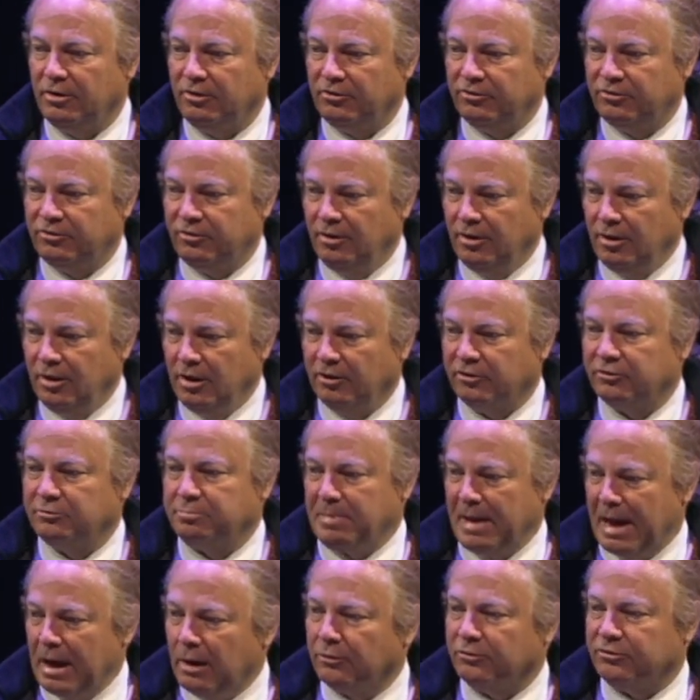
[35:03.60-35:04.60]
is
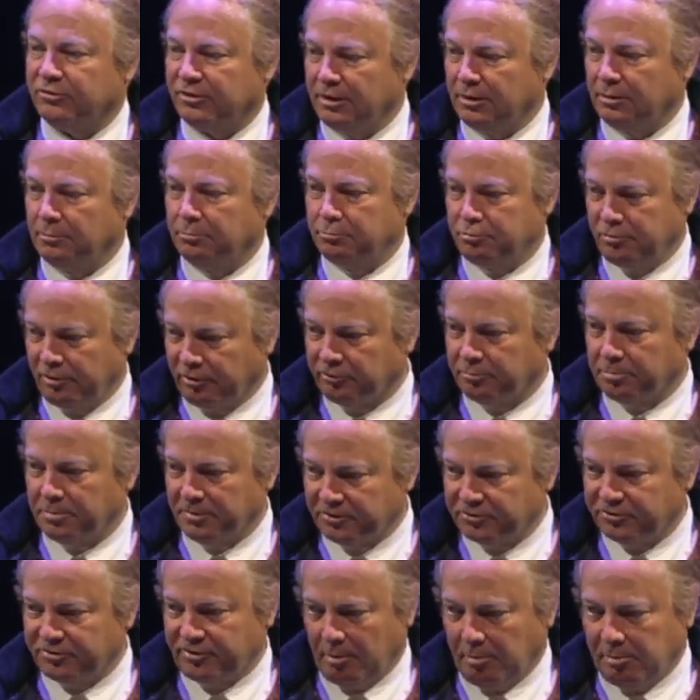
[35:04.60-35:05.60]
espousing
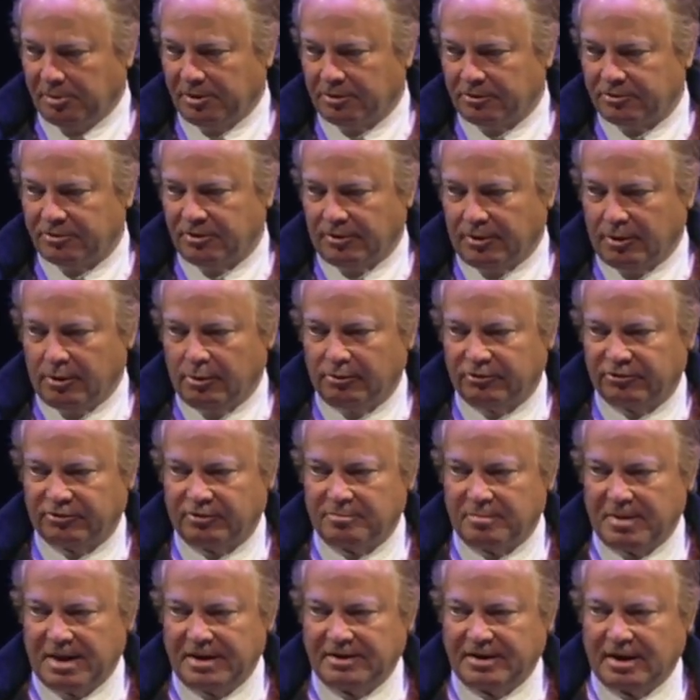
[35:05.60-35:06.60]
principles similar to those
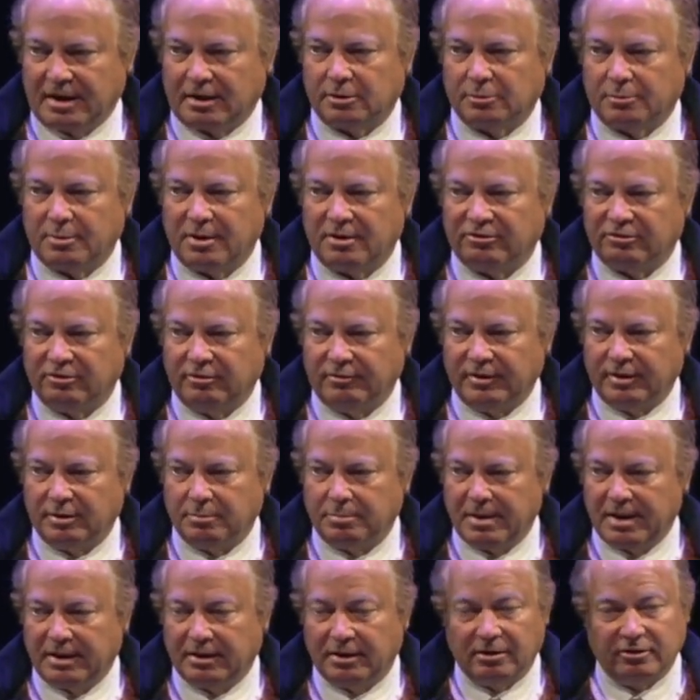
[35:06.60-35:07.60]
of my Declaration of
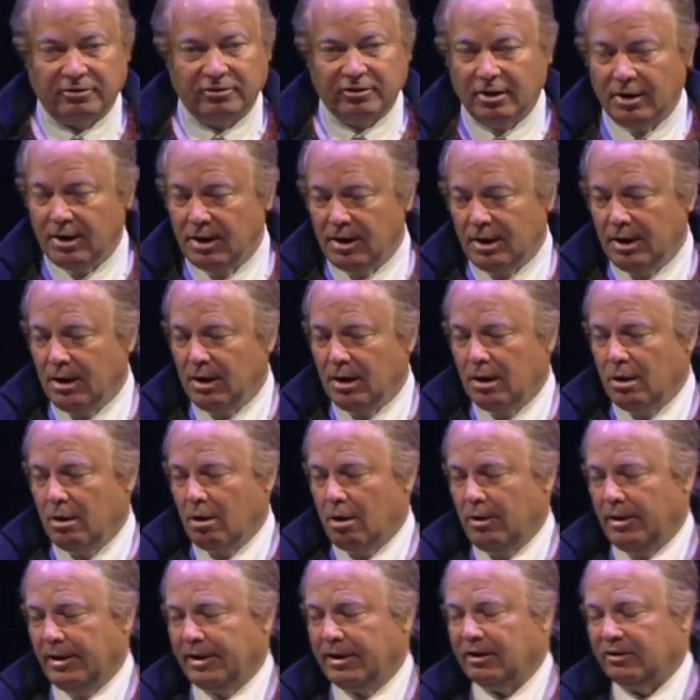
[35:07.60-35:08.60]
Independence.
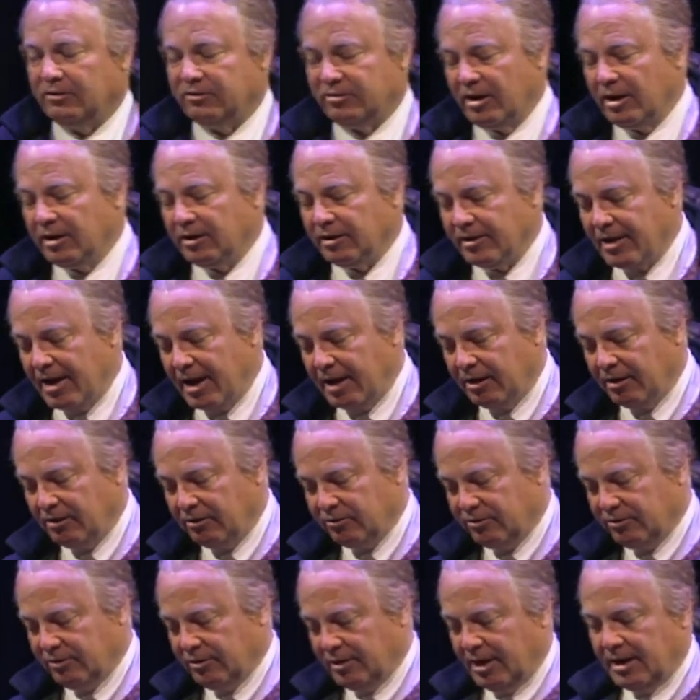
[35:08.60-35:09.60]
All I can say to that
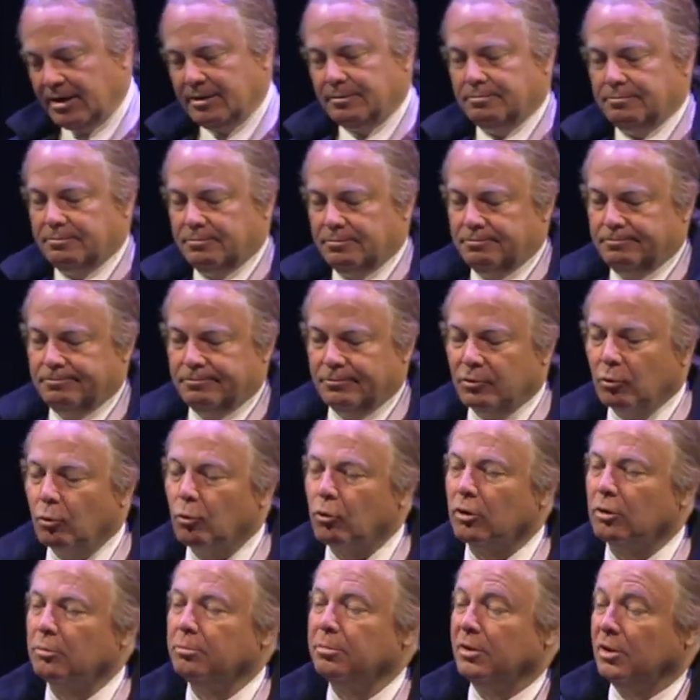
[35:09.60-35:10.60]
is that the
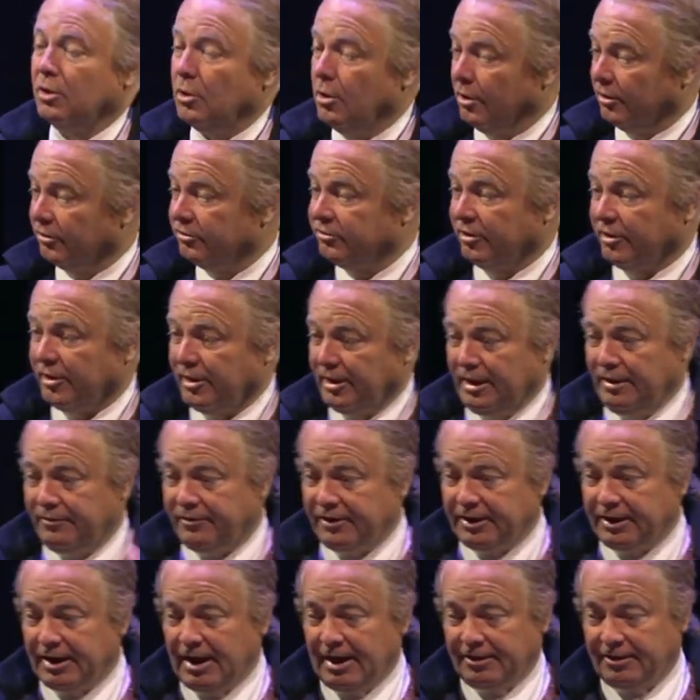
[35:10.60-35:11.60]
world belongs to the
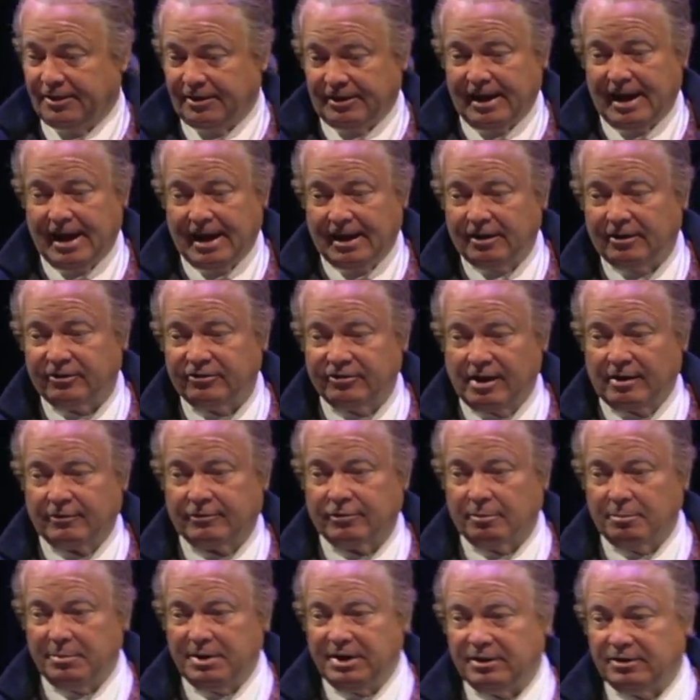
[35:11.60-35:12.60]
living, not the dead. It's
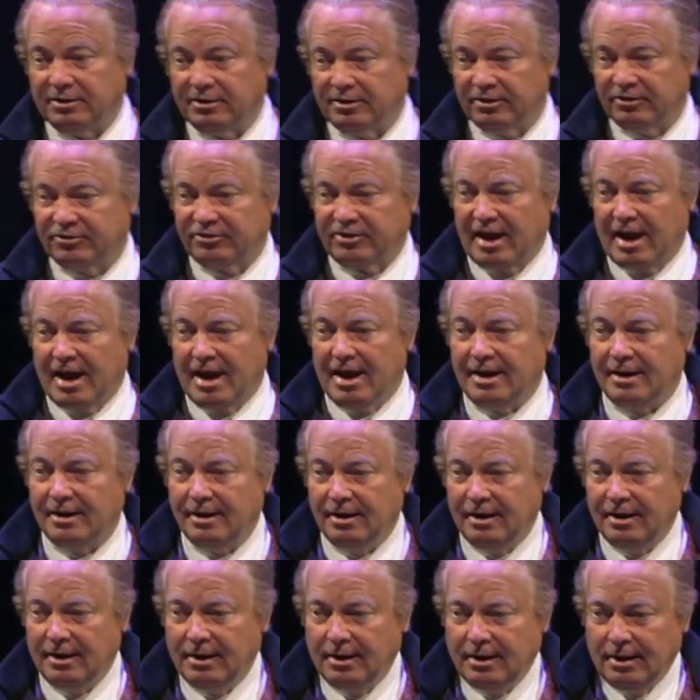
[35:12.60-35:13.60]
not for me to decide.
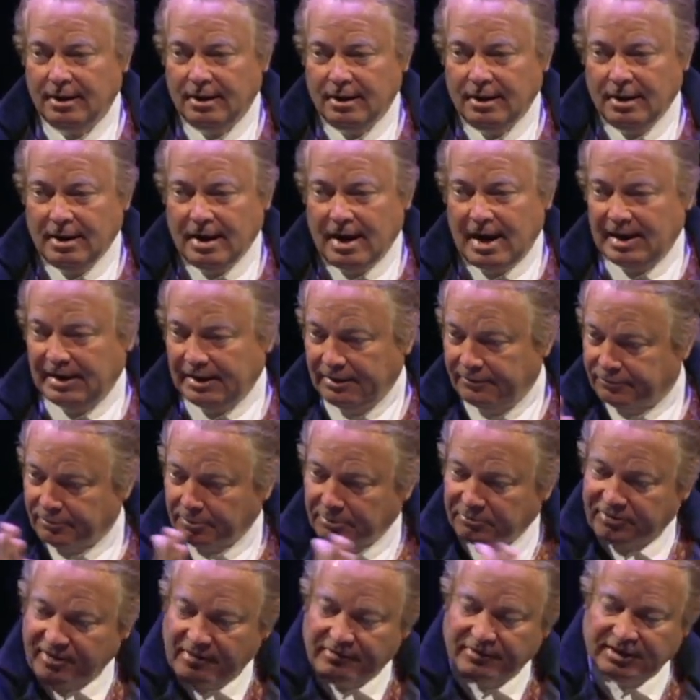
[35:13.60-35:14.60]
I lived
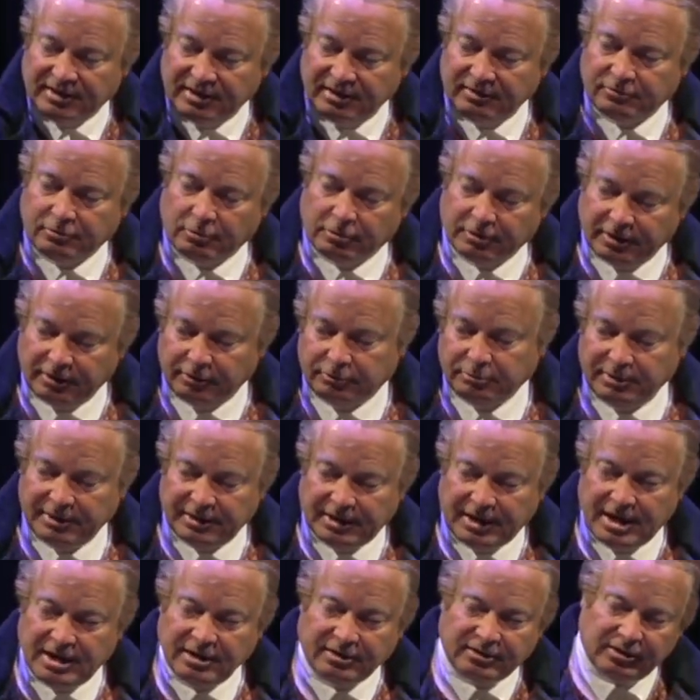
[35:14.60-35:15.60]
from 1743
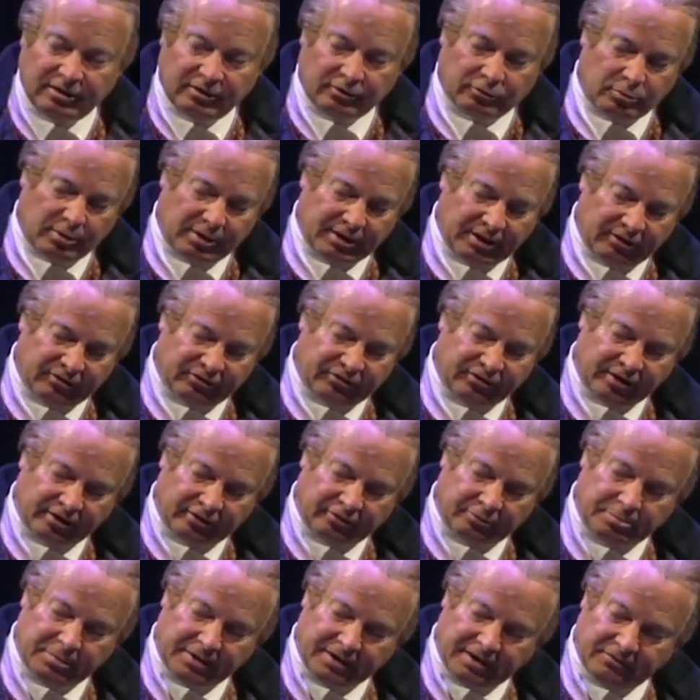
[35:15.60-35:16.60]
to
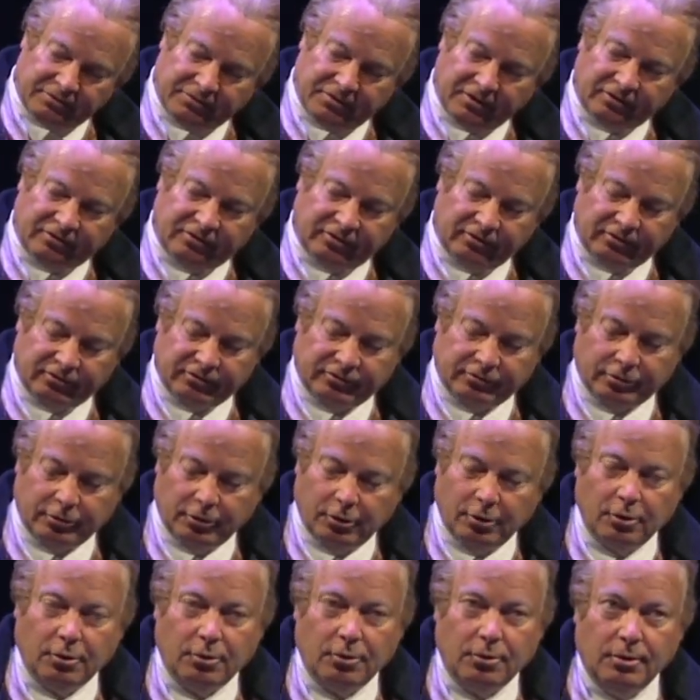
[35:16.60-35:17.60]
1826, but if this is
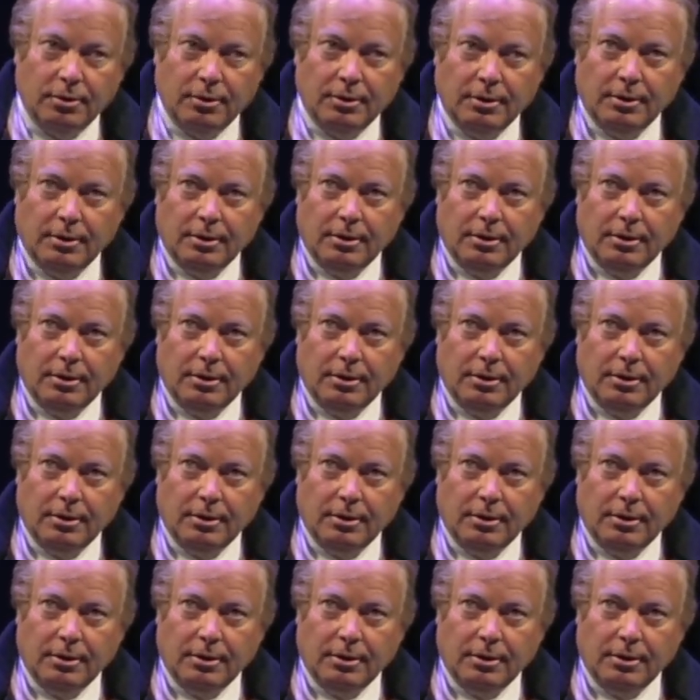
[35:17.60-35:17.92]
true,